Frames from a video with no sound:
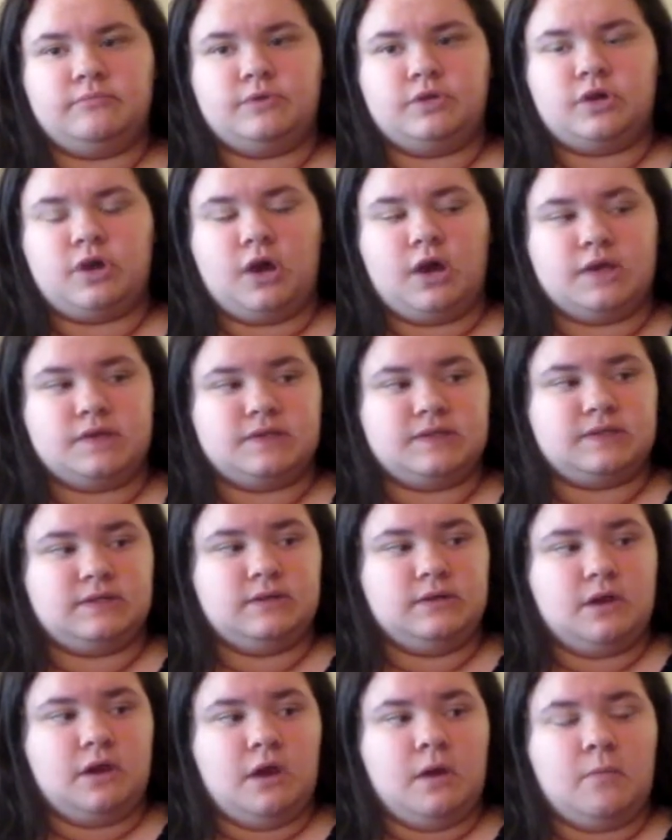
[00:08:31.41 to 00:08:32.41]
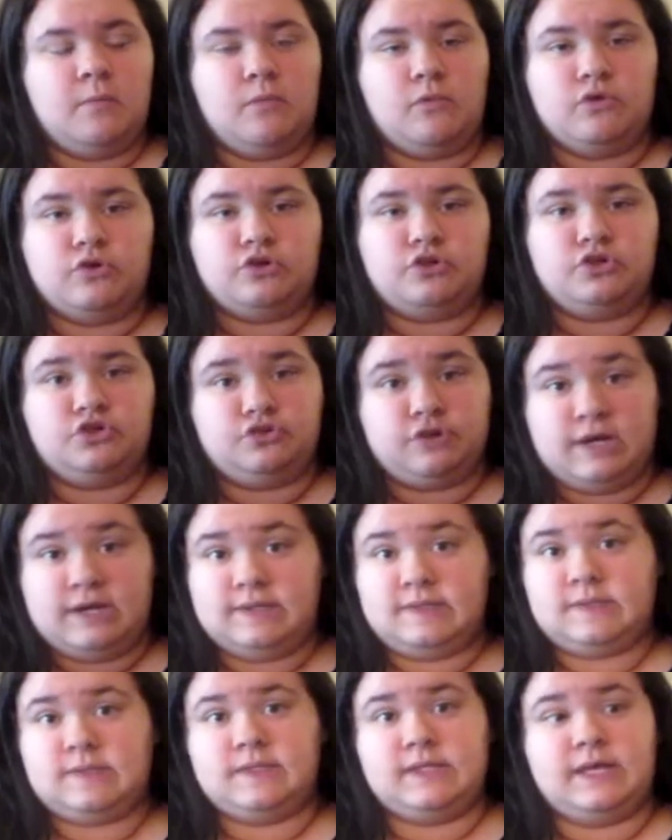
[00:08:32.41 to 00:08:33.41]
caused more
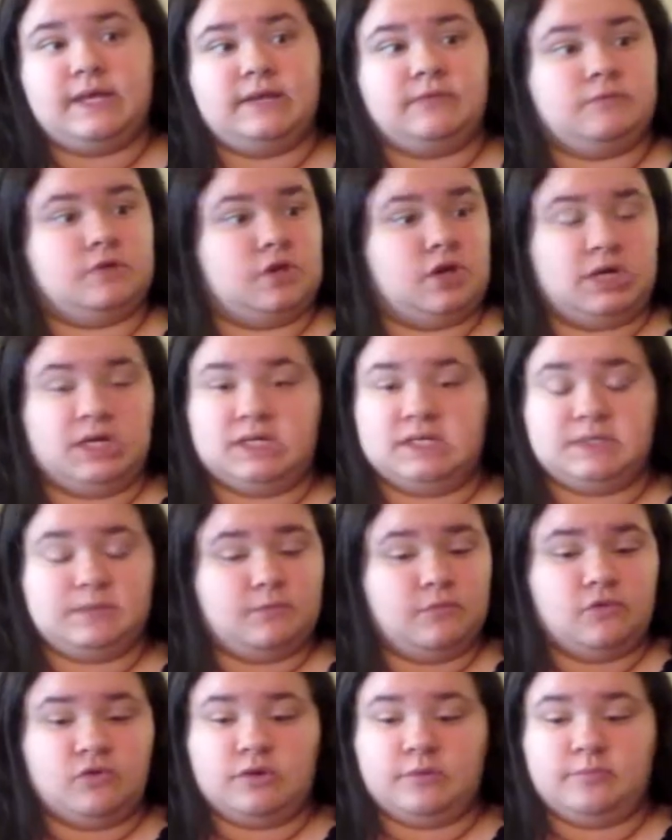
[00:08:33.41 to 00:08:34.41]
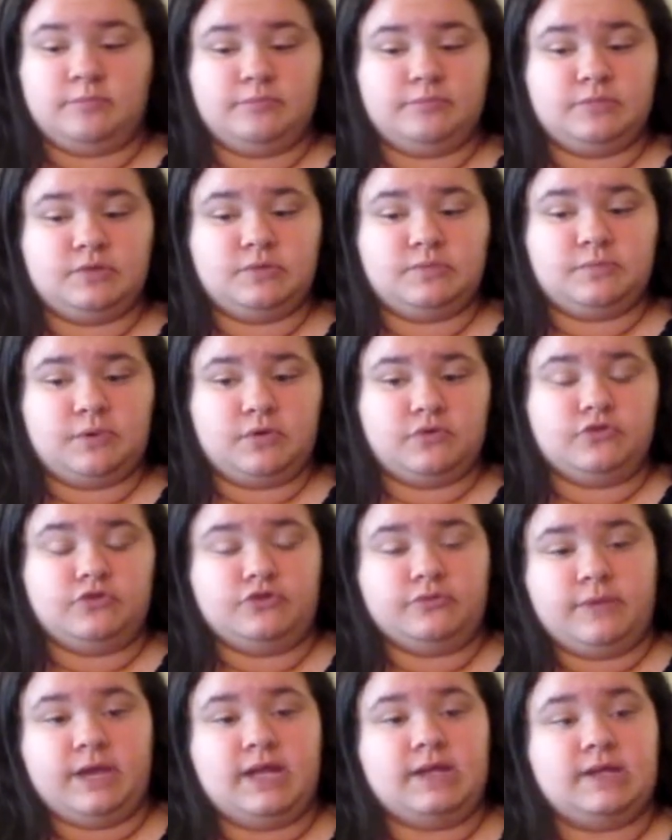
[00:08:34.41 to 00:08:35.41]
stress that caused more
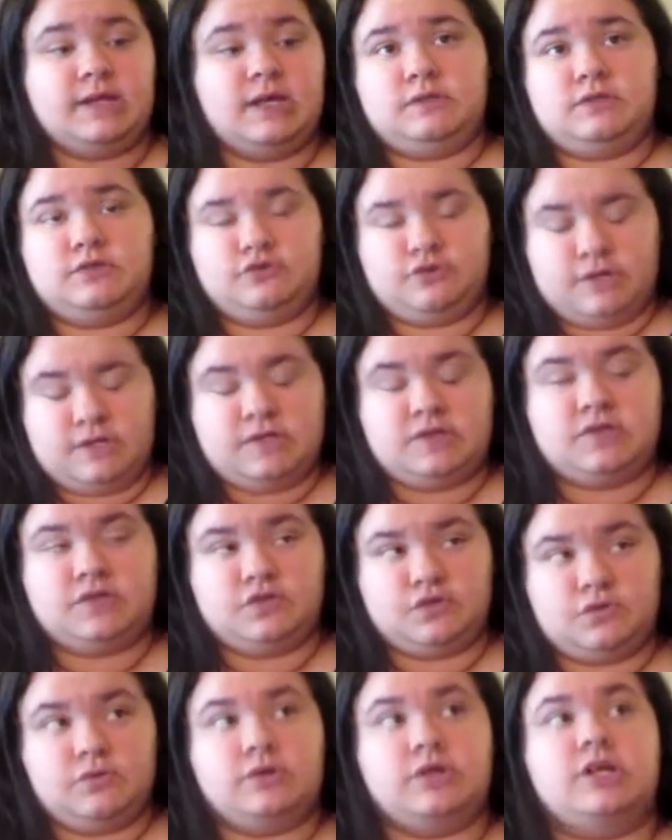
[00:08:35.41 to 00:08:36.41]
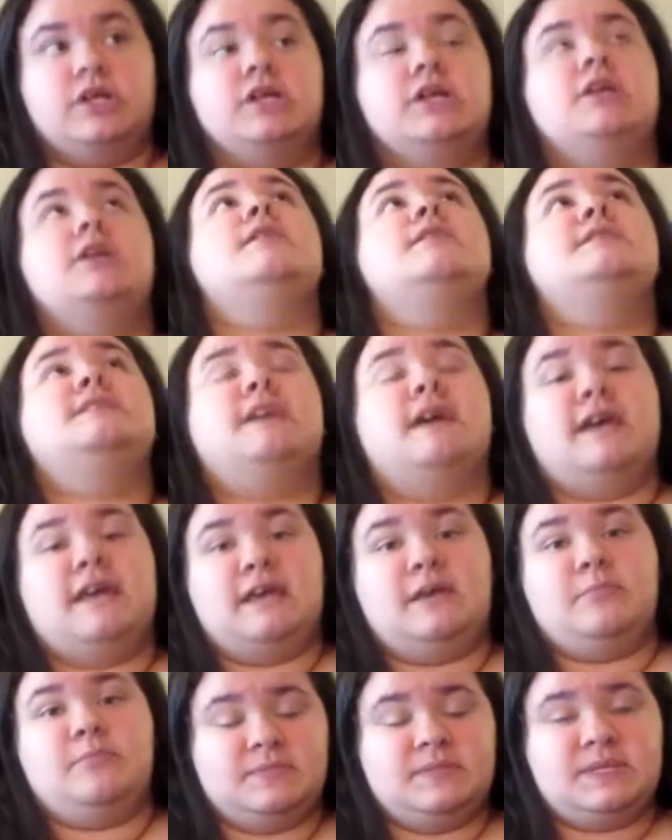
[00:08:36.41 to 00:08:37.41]
post-traumatic stress disorder
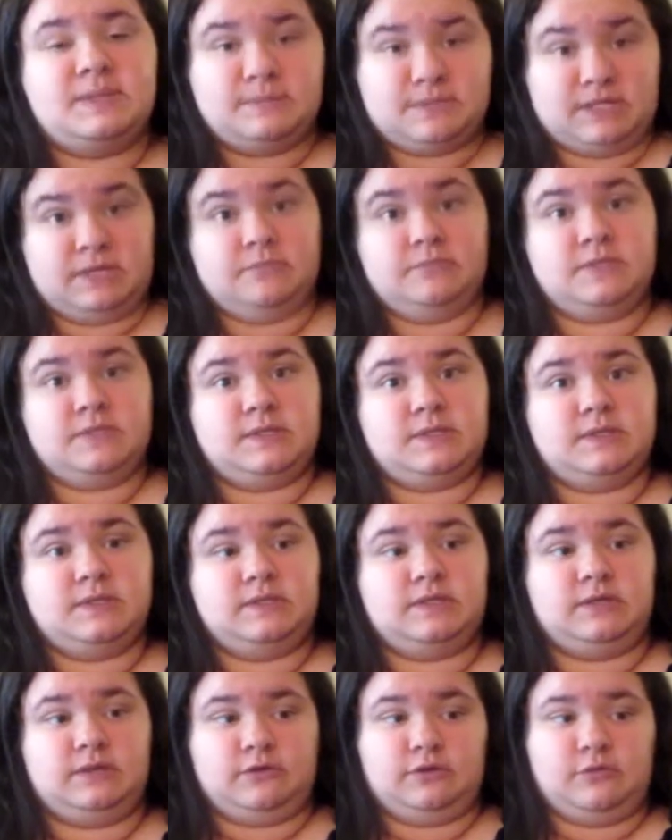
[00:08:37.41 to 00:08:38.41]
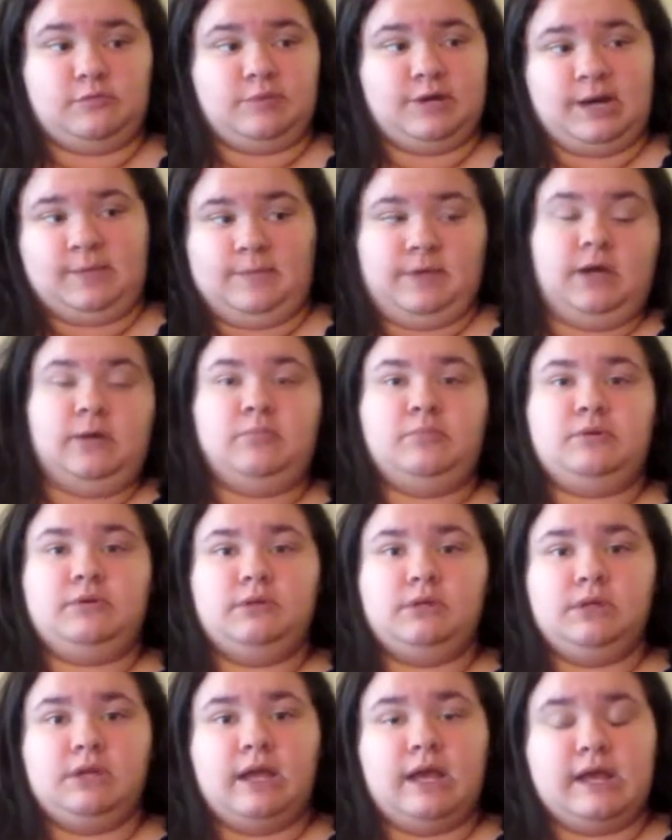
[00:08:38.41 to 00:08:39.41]
type symptoms to pop up,
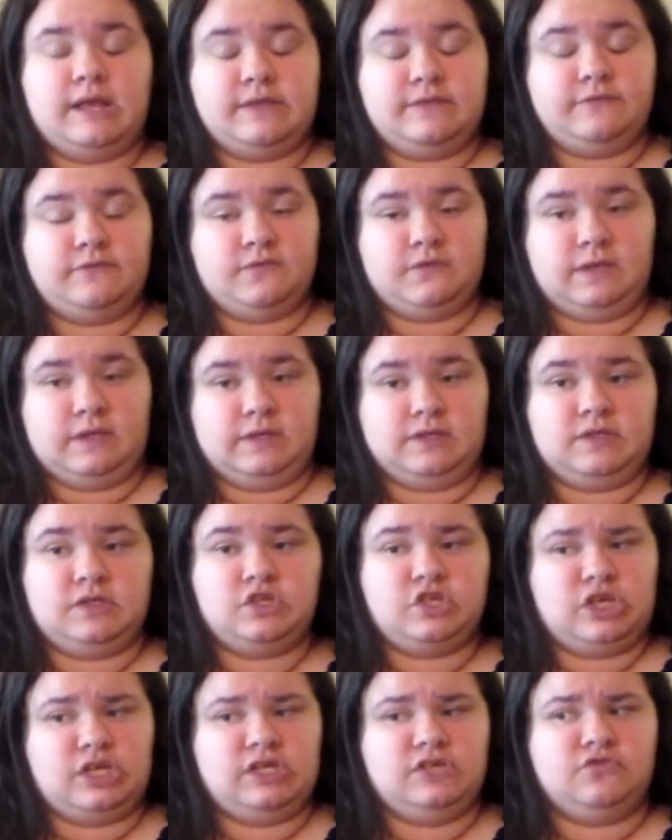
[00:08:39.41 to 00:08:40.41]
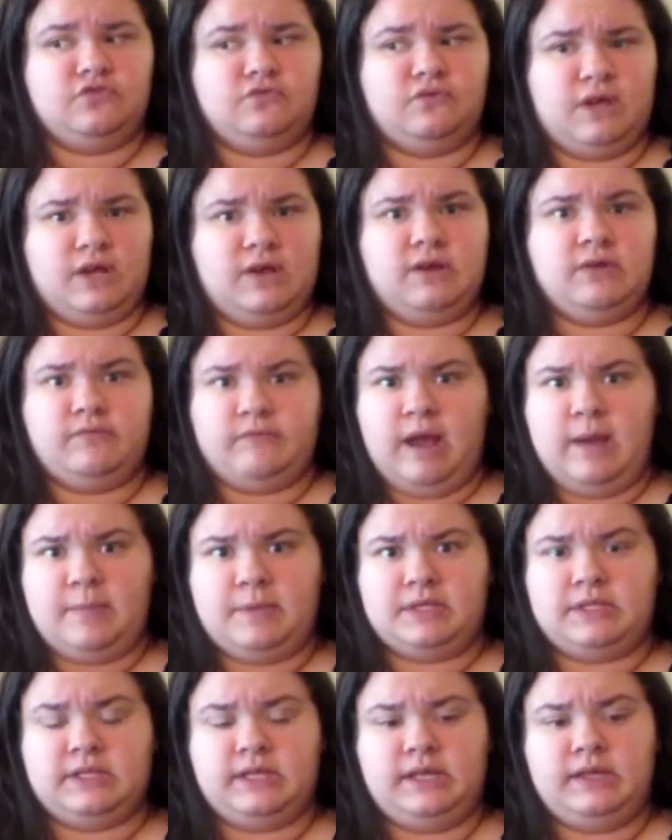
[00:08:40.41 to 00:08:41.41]
and for things to change very
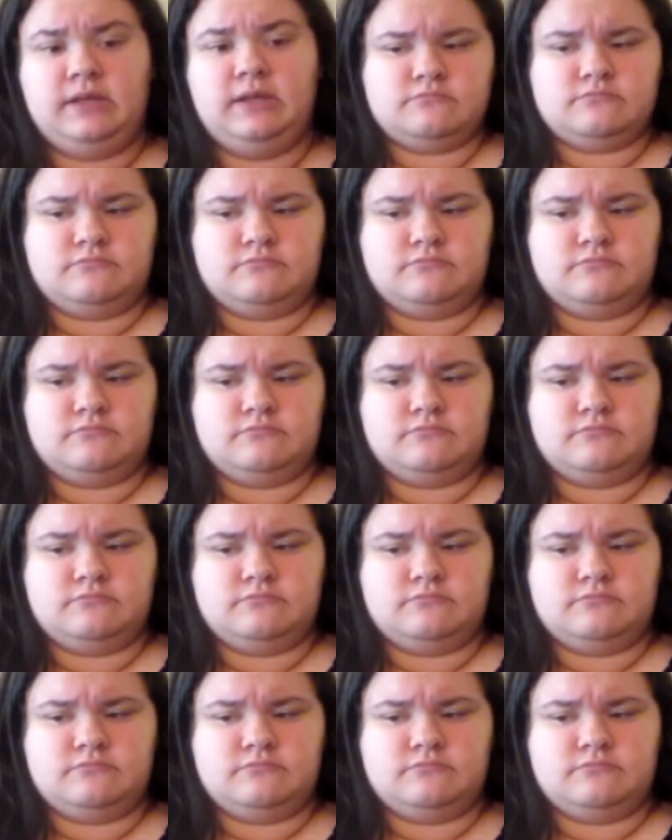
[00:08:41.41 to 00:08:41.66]
rapidly.